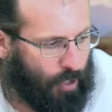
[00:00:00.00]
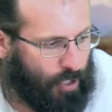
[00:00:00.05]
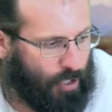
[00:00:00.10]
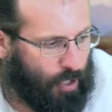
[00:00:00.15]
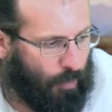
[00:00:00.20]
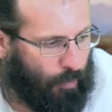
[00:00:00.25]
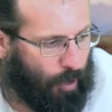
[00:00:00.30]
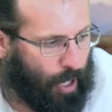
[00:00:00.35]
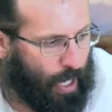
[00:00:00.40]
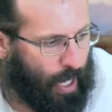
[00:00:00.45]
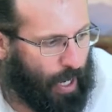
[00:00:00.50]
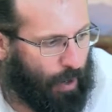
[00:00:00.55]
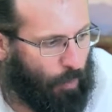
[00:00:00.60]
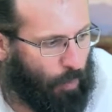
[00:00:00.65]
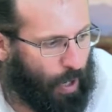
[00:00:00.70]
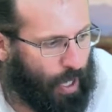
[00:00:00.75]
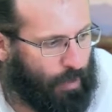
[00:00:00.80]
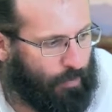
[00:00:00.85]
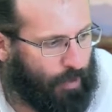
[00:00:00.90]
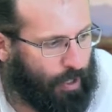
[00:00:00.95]
which I'm right now
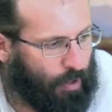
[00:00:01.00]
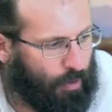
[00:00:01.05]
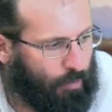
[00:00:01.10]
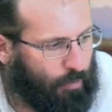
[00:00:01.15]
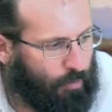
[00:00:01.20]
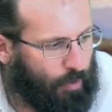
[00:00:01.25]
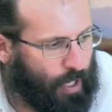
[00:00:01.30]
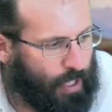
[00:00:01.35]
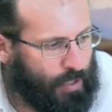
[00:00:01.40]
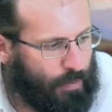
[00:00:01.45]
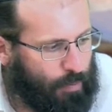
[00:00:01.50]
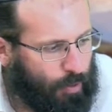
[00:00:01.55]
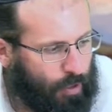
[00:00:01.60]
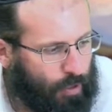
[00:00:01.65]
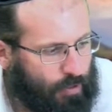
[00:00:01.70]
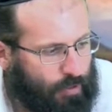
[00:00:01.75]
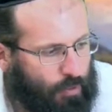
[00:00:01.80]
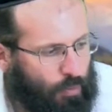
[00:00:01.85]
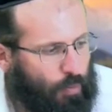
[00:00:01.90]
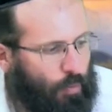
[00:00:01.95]
waving on
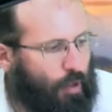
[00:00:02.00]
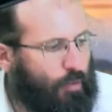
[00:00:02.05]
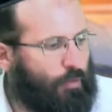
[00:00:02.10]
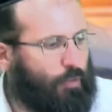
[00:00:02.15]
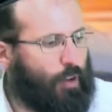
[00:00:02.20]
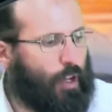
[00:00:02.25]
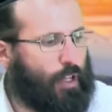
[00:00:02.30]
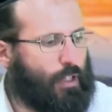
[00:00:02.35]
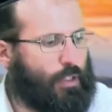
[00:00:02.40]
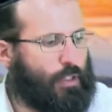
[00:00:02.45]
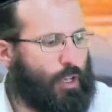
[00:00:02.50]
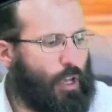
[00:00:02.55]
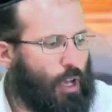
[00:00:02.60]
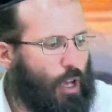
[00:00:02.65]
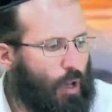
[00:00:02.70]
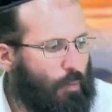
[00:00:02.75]
Facebook to all my friends,